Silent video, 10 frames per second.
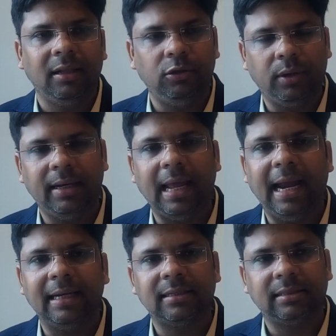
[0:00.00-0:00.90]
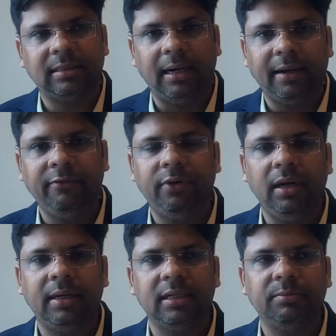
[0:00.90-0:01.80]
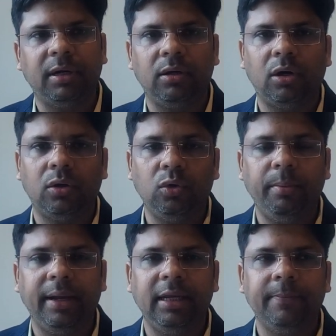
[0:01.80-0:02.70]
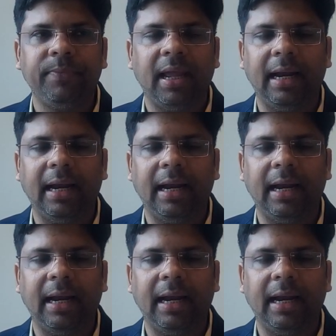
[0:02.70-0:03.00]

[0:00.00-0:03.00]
you can add certain filters, but not too many.